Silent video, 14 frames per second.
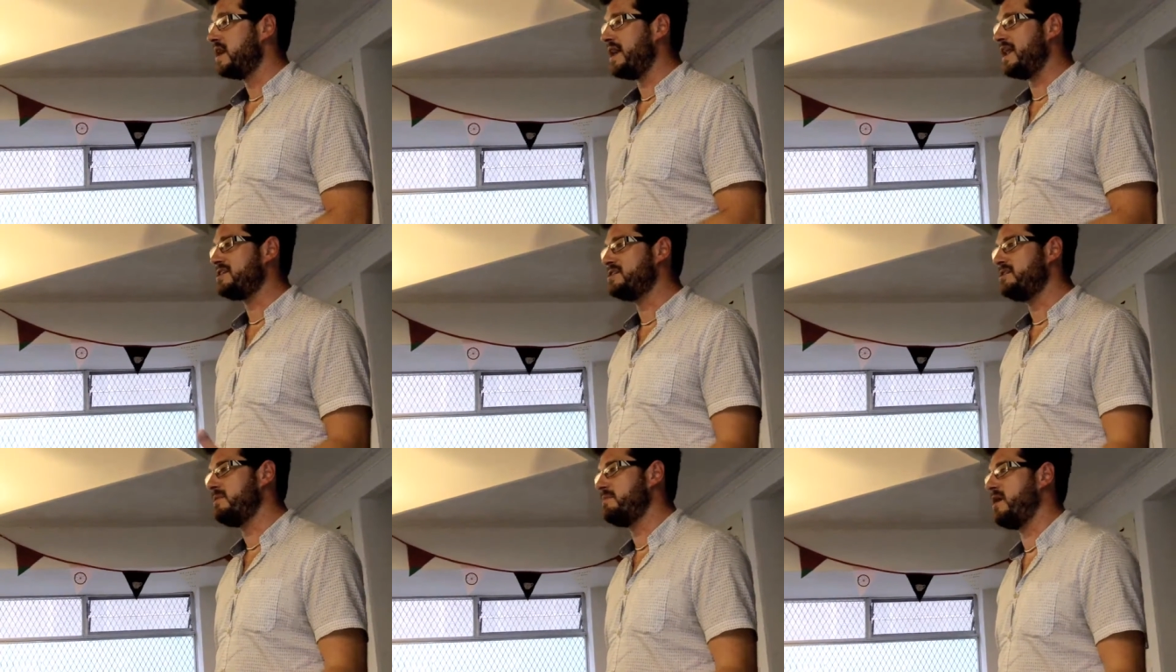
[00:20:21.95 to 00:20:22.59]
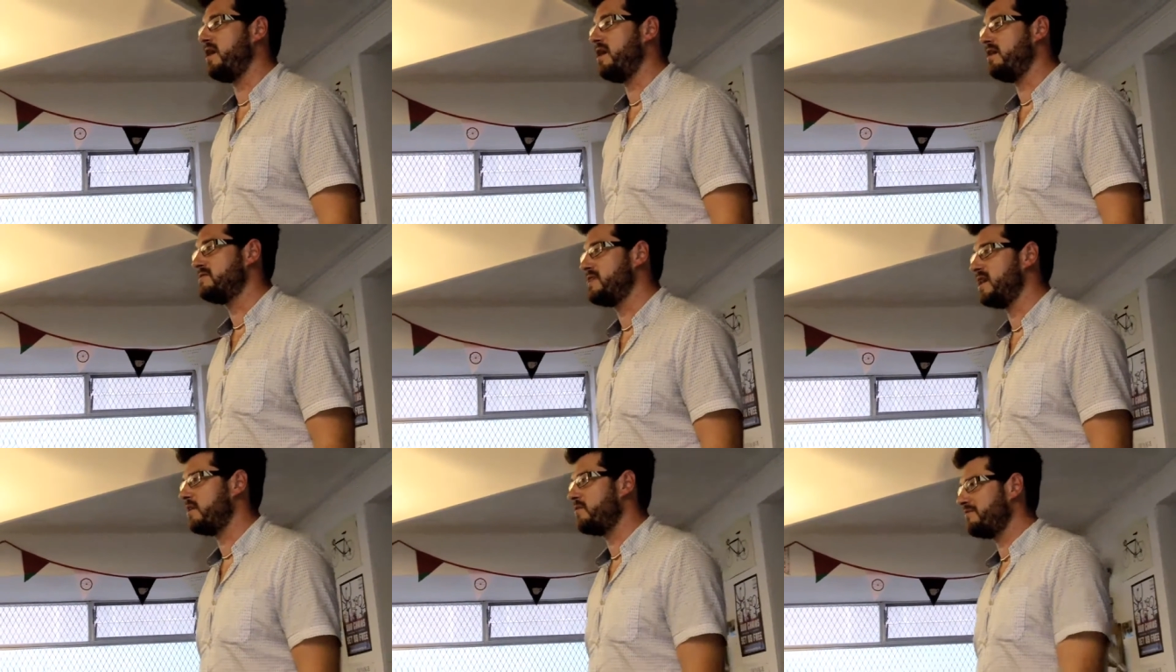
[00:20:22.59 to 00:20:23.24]
and actually be part of
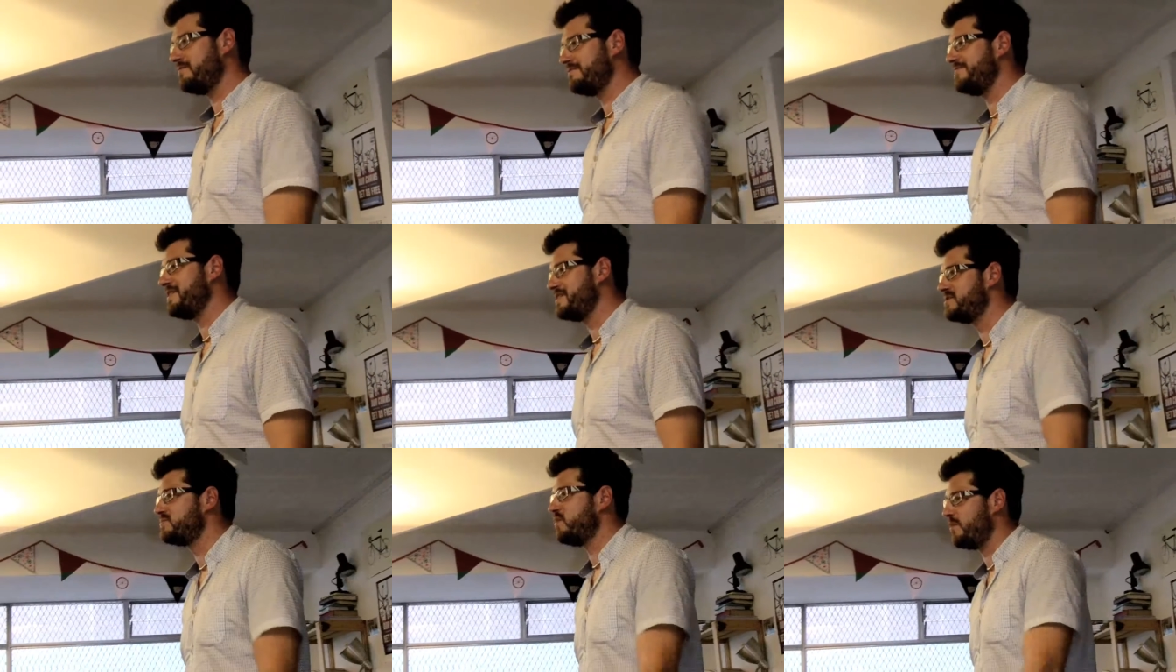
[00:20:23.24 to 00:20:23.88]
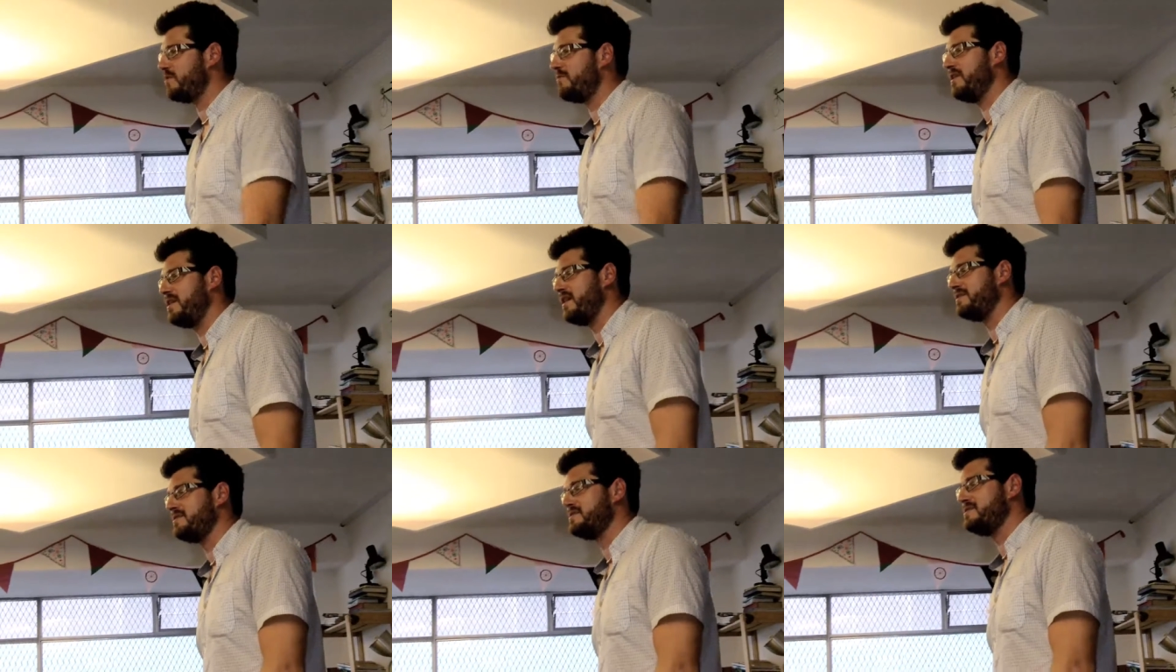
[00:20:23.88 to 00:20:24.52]
saying, this is what we'd really
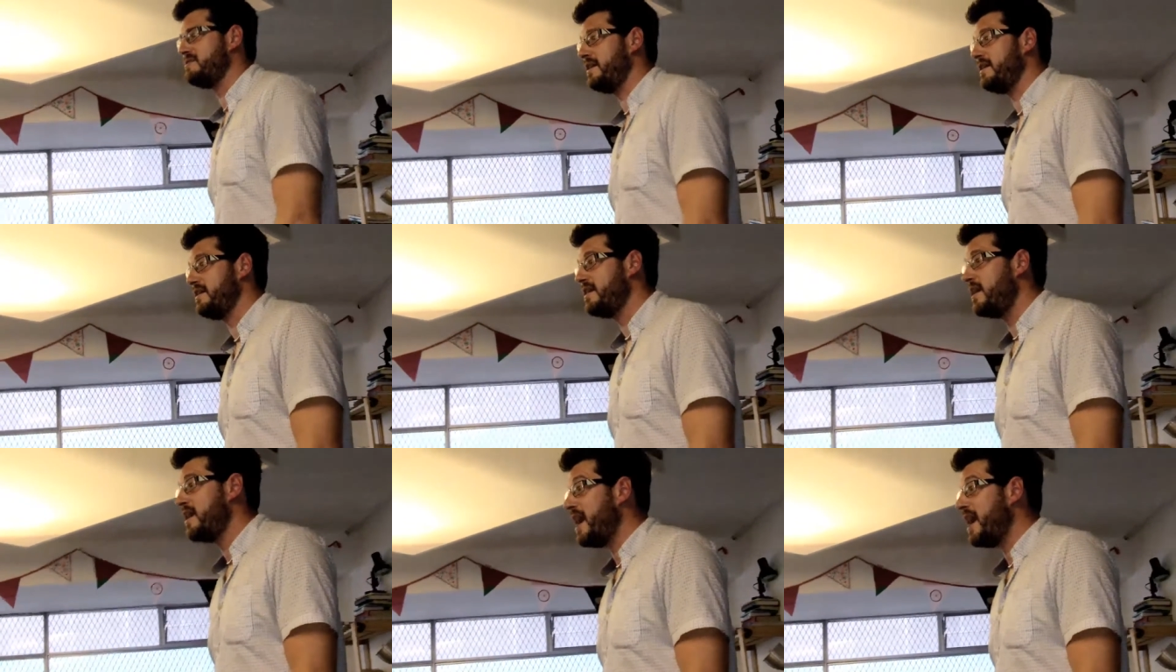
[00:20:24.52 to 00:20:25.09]
like to see.